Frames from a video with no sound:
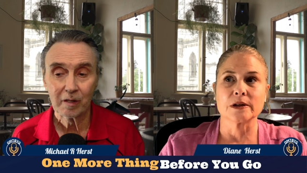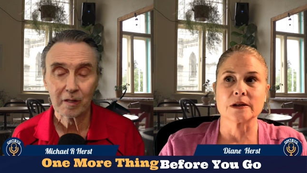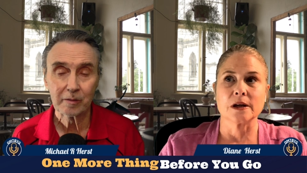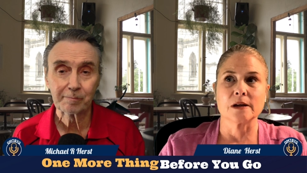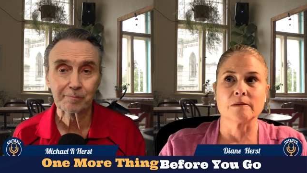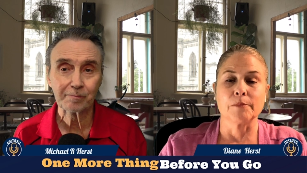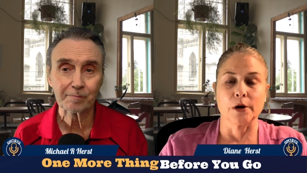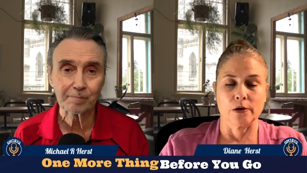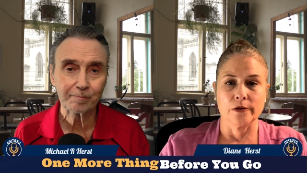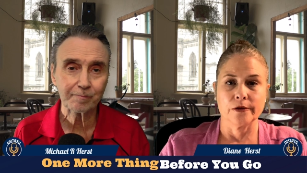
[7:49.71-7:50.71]
Speaker 1: was in
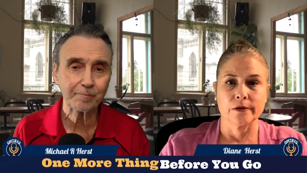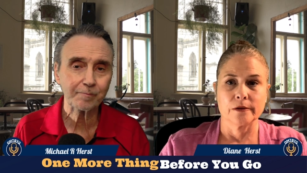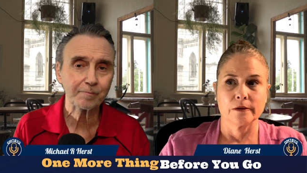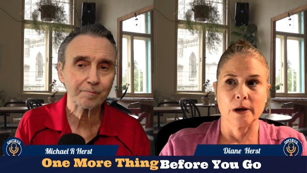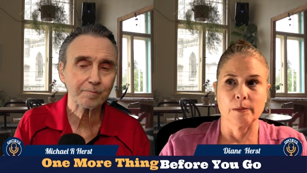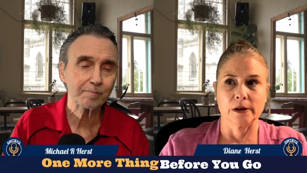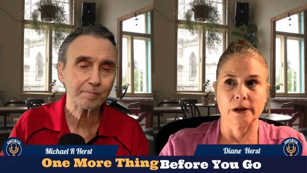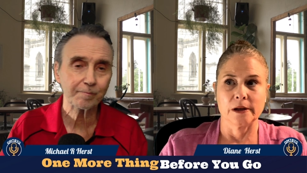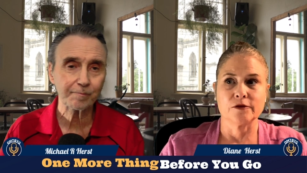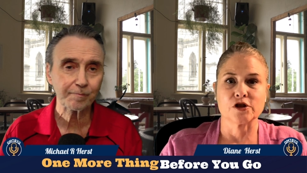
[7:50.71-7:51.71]
both, I
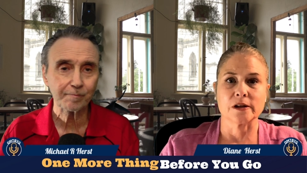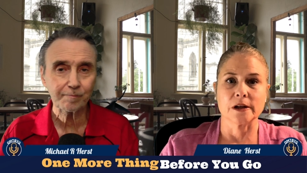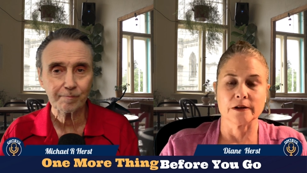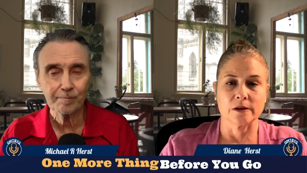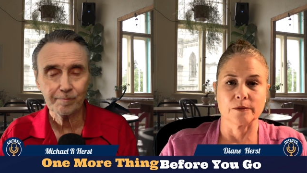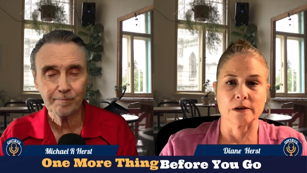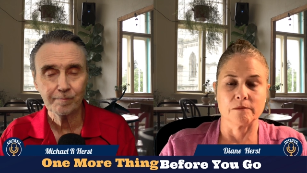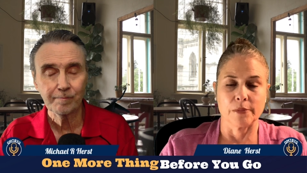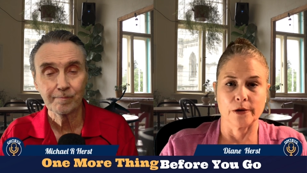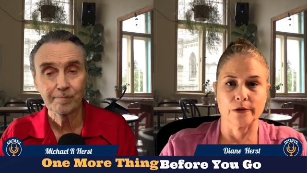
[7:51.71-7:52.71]
believe. Judd Nelson was
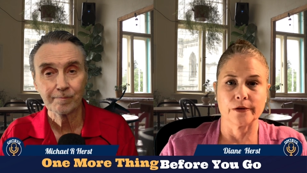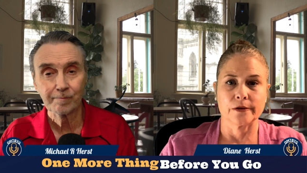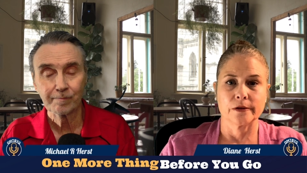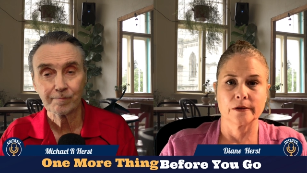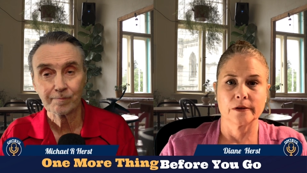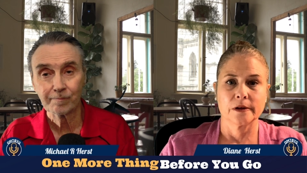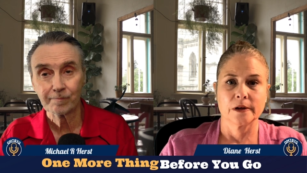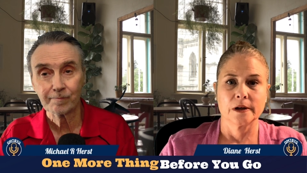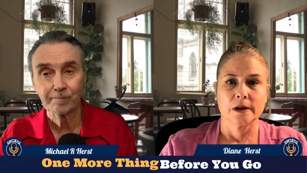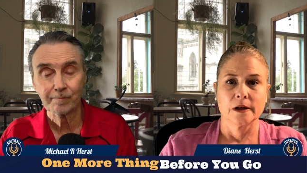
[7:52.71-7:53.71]
in both.
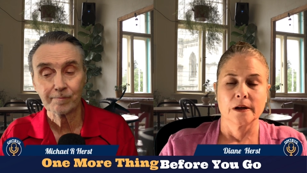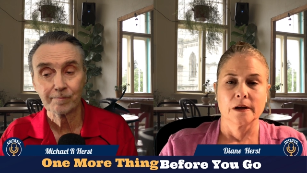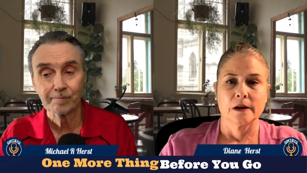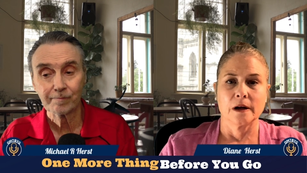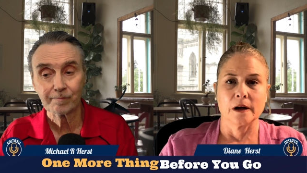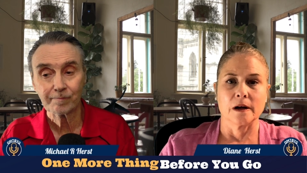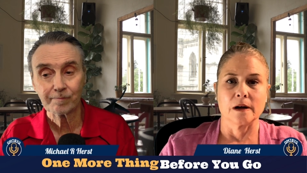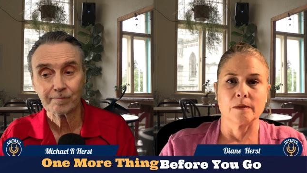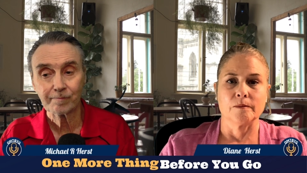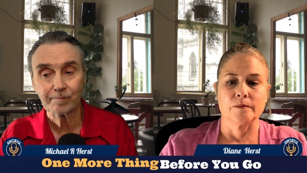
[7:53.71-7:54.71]

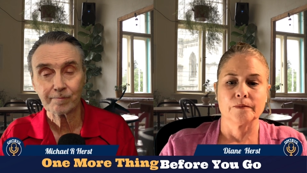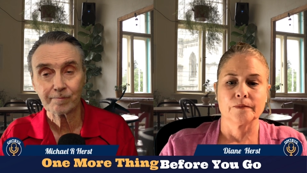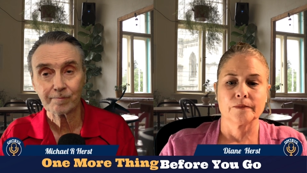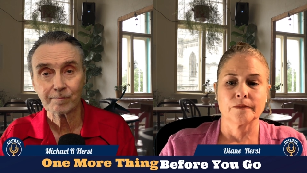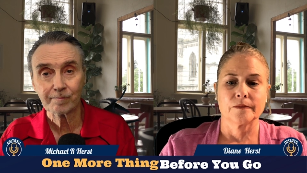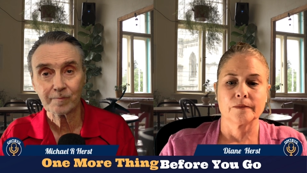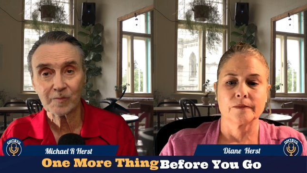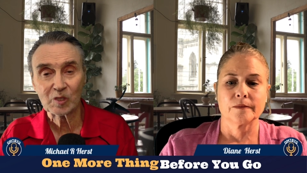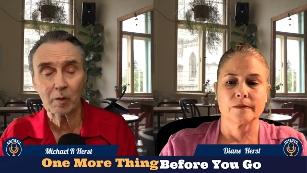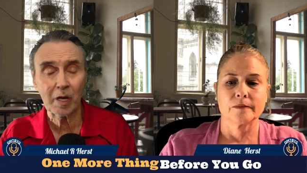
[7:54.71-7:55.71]
Um,
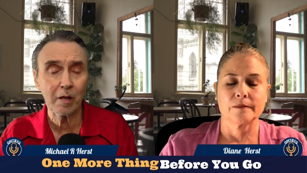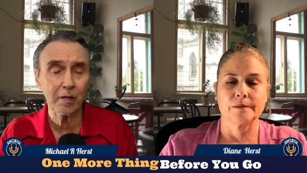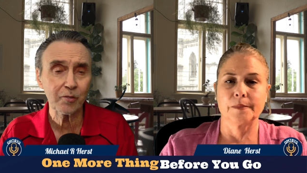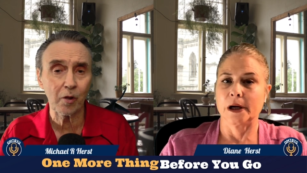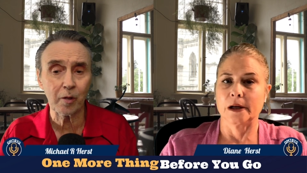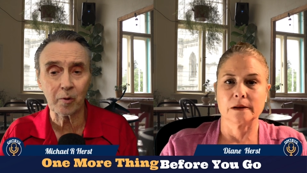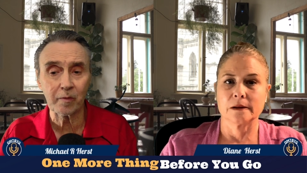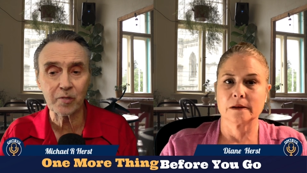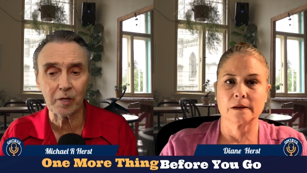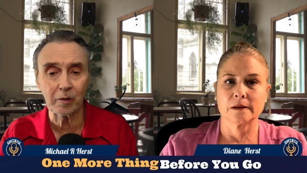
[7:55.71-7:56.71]
Speaker 2: well, I'll list all the
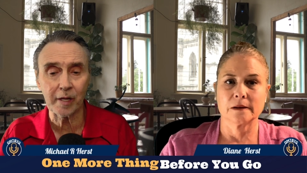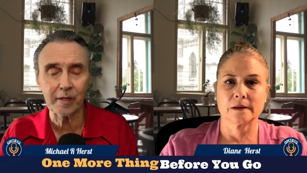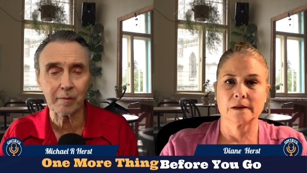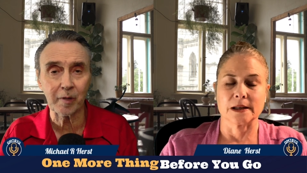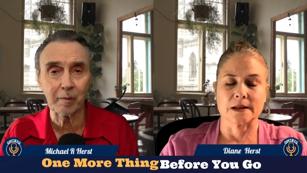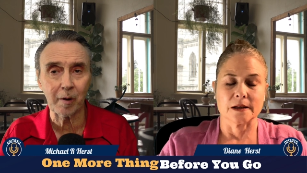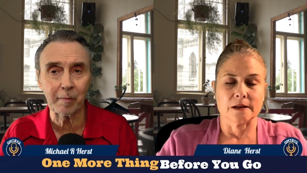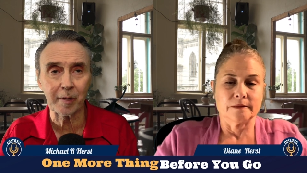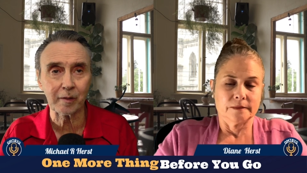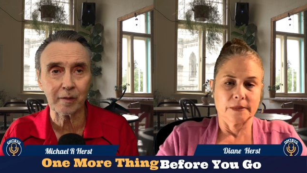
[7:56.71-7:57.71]
movies here, and I think we probably
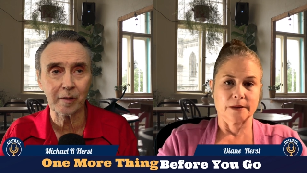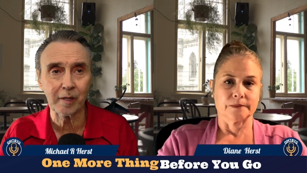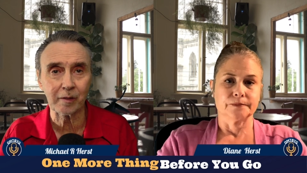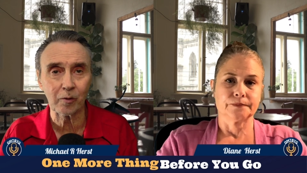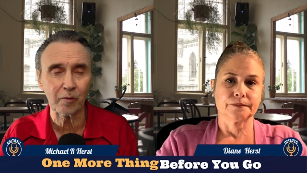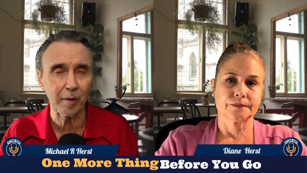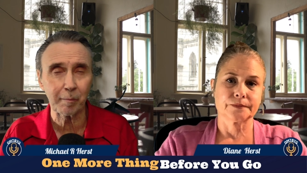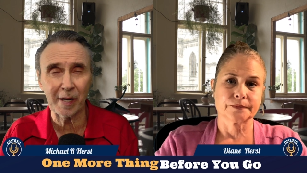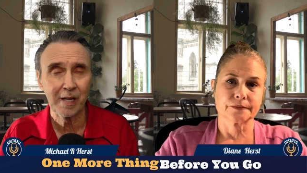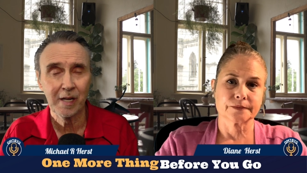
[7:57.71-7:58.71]
it. can, can yeah. go there.
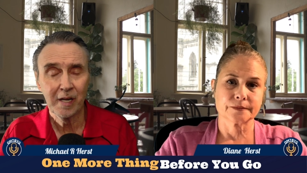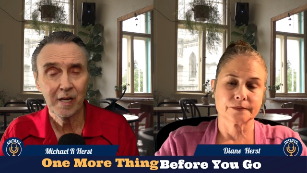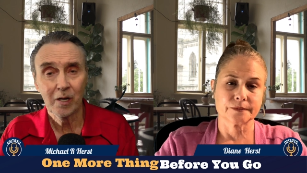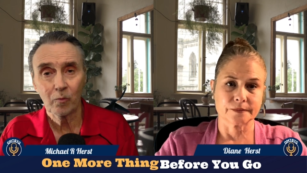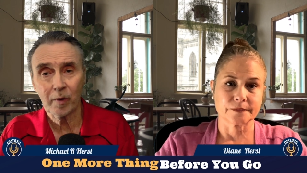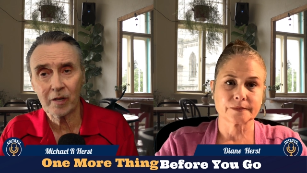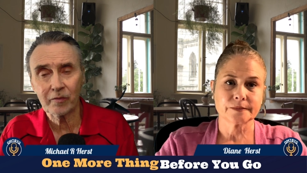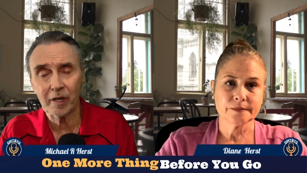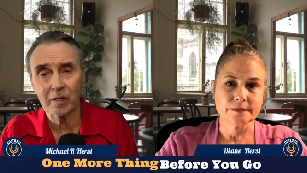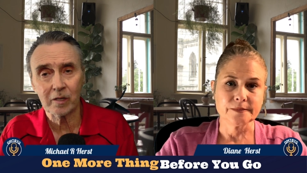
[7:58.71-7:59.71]
But
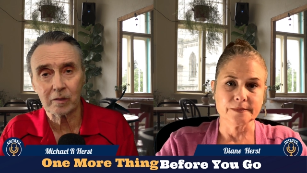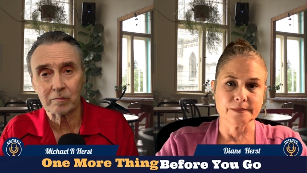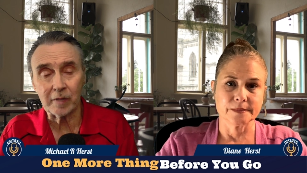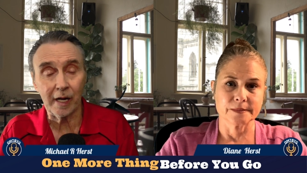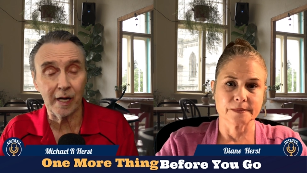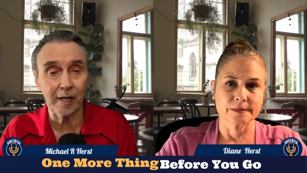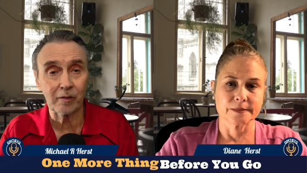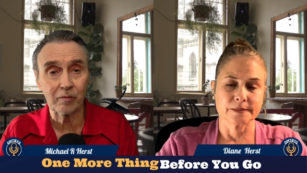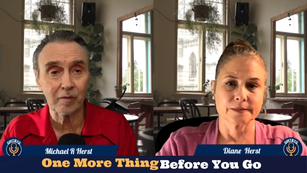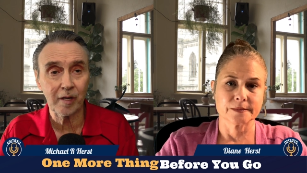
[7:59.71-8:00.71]
realistic, look, uh,
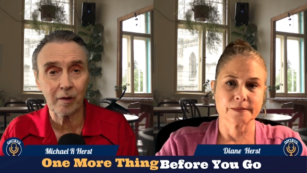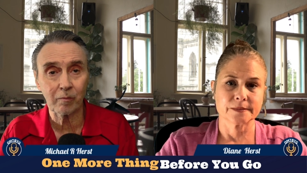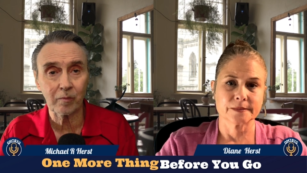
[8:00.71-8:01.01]
it's it